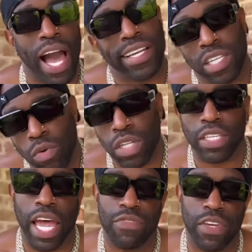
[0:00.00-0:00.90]
I don't look
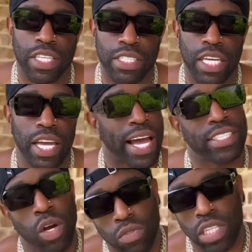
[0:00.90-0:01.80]
like 50 Cent. I
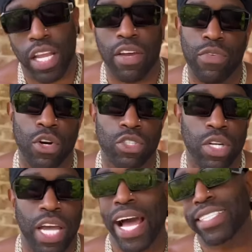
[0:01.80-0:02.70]
don't look like Forest no,
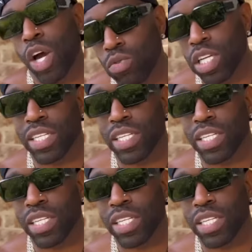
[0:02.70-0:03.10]
Whitaker. I don't look